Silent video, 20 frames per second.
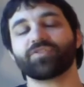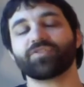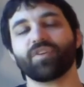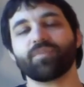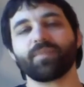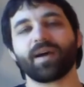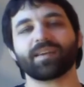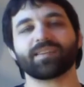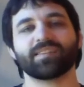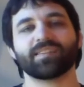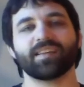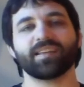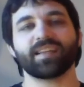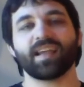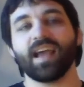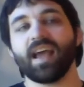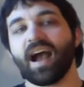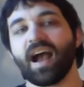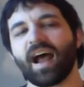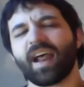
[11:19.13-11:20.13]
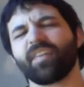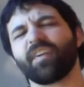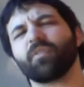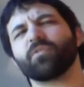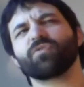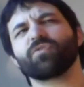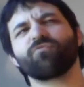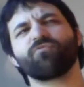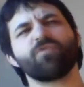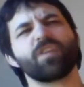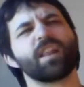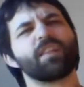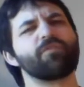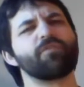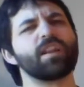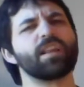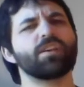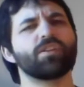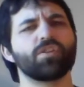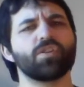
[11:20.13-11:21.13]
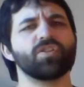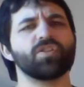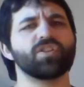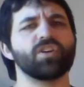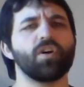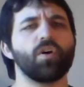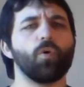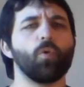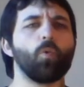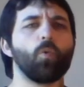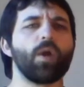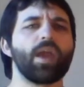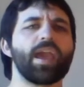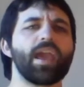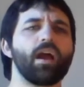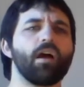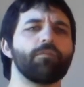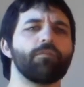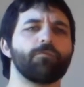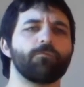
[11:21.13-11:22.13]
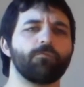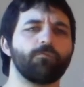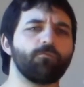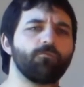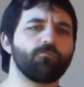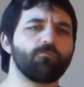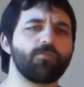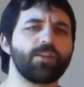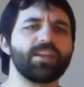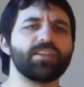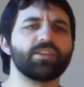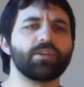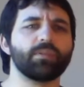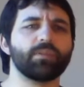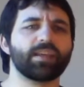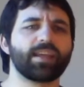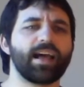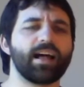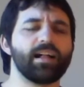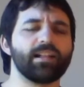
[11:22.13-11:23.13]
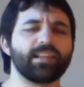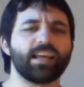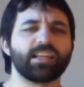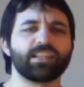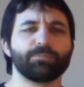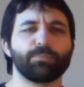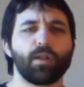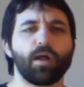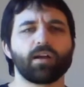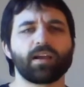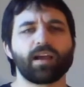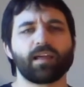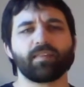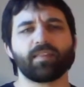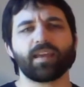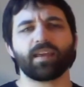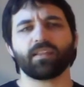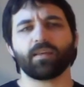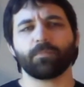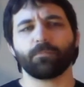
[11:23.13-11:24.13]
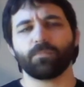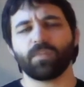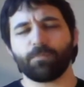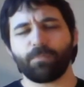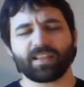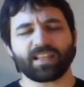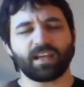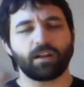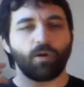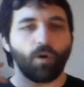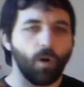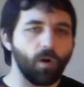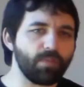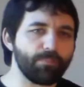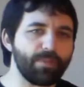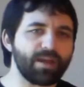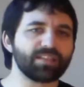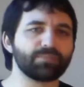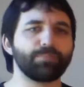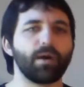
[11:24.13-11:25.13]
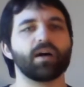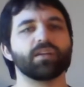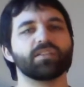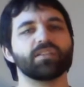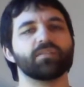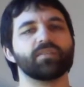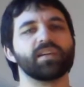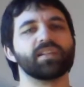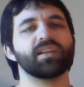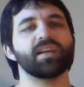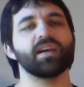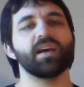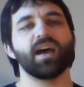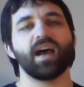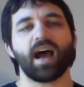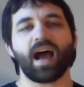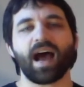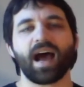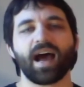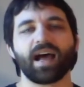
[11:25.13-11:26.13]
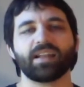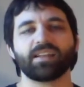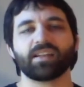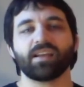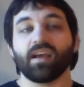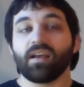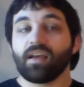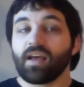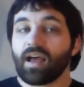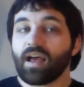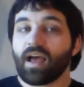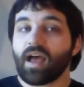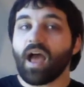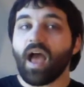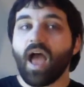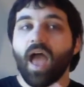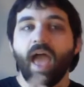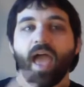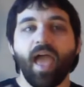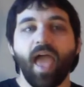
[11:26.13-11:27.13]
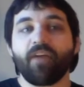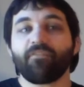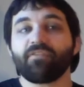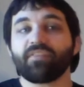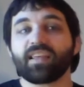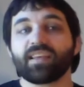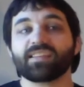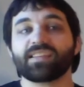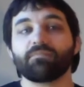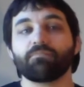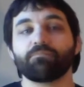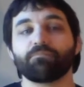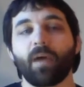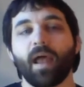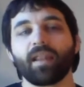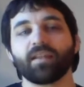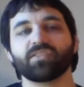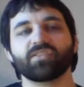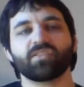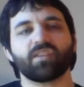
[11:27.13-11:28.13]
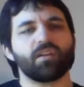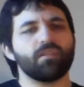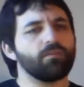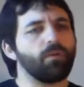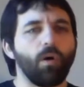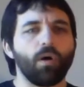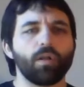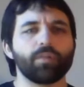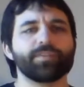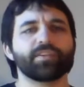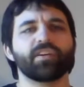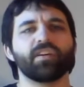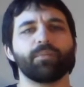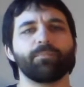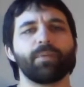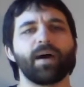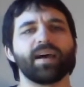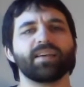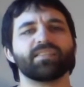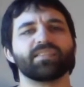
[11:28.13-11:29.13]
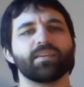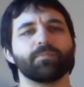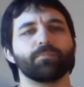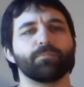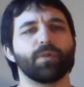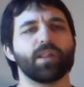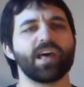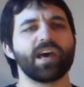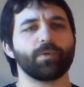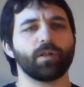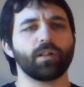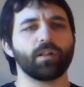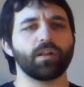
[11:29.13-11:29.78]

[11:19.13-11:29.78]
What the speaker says: Remastered. And I think it was a really, really good way of redoing the Kaladesh block. I think they picked out all the best parts of it, and everything seemed balanced. All the colour pairs seemed playable.